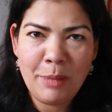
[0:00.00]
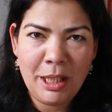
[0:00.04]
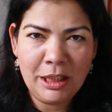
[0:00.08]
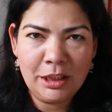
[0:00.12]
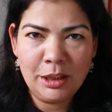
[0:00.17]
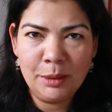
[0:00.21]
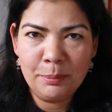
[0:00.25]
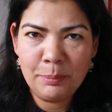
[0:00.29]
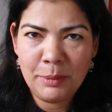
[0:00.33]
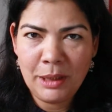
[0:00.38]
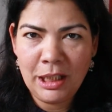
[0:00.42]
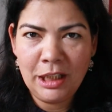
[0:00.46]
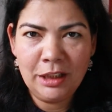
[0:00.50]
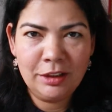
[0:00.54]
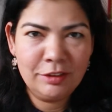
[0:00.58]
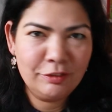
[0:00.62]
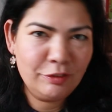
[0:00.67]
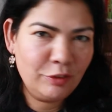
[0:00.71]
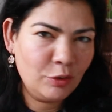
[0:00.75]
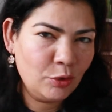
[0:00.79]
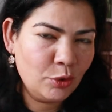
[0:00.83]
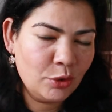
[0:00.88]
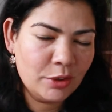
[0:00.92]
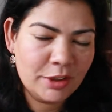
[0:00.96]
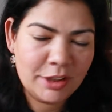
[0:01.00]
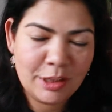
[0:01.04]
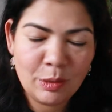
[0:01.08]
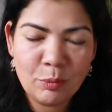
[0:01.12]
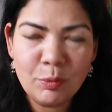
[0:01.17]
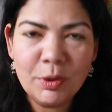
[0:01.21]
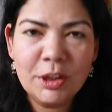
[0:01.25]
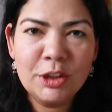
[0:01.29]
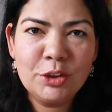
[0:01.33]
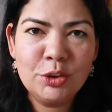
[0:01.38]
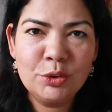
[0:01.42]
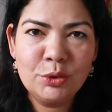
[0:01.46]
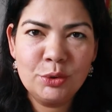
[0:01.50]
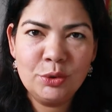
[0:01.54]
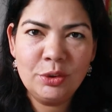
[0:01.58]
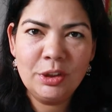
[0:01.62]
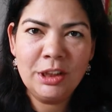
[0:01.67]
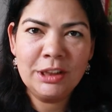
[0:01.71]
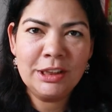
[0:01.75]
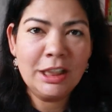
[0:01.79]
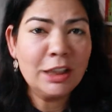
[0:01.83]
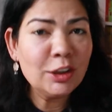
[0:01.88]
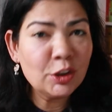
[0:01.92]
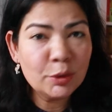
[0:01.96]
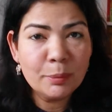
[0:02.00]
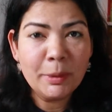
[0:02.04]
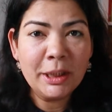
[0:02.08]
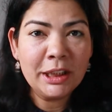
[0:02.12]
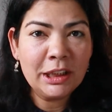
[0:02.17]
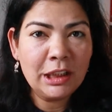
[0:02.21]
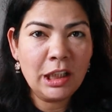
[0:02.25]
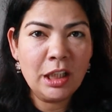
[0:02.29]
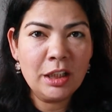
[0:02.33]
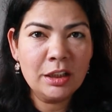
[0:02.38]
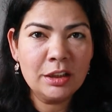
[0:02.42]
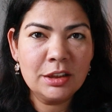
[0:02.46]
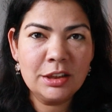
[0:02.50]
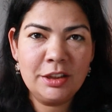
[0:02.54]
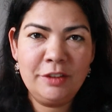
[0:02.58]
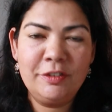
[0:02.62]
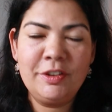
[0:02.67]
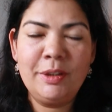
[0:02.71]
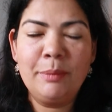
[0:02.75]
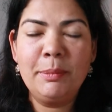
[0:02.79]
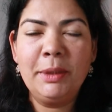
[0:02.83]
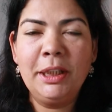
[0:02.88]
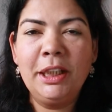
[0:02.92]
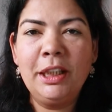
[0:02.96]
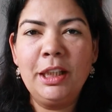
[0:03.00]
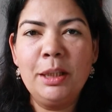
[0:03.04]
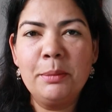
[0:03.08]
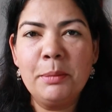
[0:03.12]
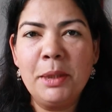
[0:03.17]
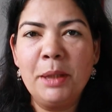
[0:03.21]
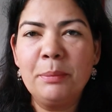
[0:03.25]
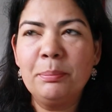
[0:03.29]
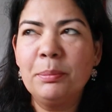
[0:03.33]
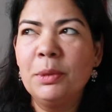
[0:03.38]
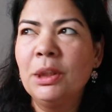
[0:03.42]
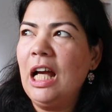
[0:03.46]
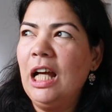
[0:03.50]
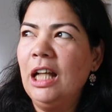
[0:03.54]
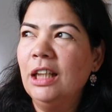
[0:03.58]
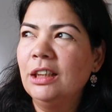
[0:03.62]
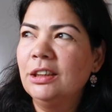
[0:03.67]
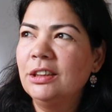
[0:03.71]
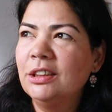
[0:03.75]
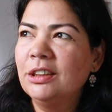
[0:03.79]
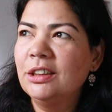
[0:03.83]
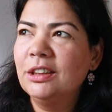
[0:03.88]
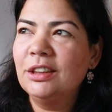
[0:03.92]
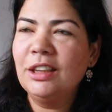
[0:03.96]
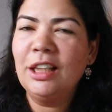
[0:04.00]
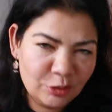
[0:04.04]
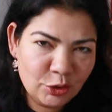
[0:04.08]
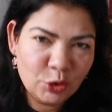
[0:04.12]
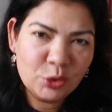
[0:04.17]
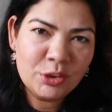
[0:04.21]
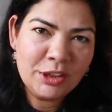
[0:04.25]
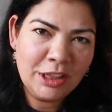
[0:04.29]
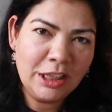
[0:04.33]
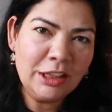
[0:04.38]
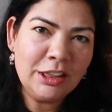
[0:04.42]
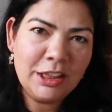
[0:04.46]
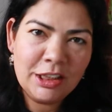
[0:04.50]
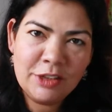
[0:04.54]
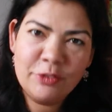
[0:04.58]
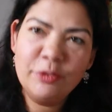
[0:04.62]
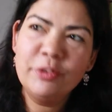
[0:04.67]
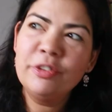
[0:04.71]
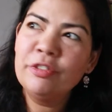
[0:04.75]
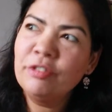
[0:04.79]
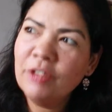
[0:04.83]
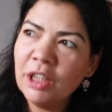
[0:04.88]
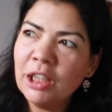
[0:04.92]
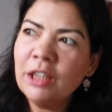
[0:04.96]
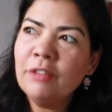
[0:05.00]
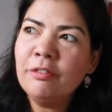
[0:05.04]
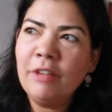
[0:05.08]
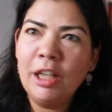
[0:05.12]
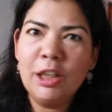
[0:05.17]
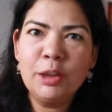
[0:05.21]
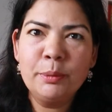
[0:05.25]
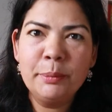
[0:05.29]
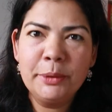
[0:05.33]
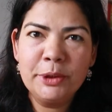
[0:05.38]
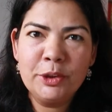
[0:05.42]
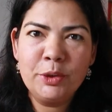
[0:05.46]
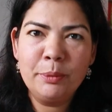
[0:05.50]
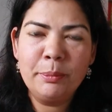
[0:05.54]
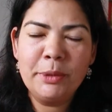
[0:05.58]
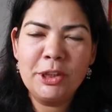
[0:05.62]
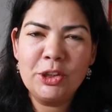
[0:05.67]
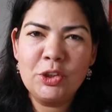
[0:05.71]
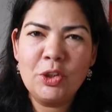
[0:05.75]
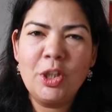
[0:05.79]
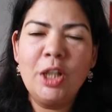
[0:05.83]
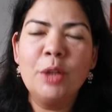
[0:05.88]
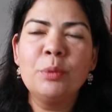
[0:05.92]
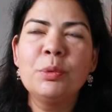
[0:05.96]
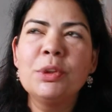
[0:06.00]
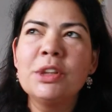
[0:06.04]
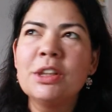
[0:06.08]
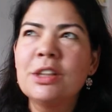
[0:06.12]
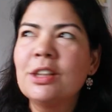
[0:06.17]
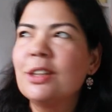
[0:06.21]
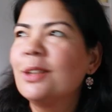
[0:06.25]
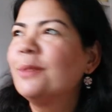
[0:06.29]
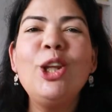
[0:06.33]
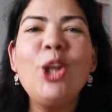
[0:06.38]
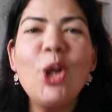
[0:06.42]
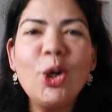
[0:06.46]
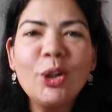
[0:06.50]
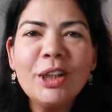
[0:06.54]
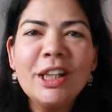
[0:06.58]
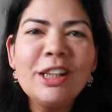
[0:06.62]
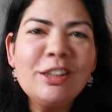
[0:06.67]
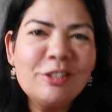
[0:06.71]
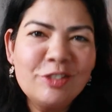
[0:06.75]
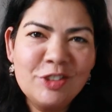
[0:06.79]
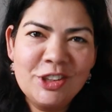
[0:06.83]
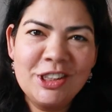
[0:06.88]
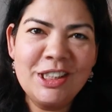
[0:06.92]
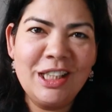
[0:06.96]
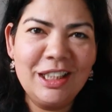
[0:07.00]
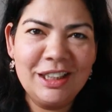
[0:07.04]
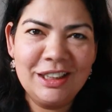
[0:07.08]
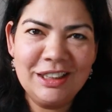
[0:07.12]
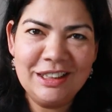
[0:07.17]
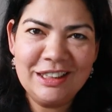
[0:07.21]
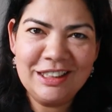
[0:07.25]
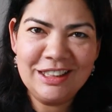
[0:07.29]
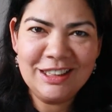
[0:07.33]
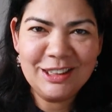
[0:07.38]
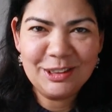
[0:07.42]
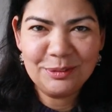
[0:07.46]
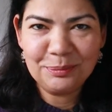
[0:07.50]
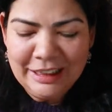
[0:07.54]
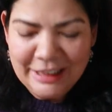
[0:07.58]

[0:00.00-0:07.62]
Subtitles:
a backup plan for someone to attend to my clients if something came up. And those 10 days were really valuable to me. So I was longing for silence.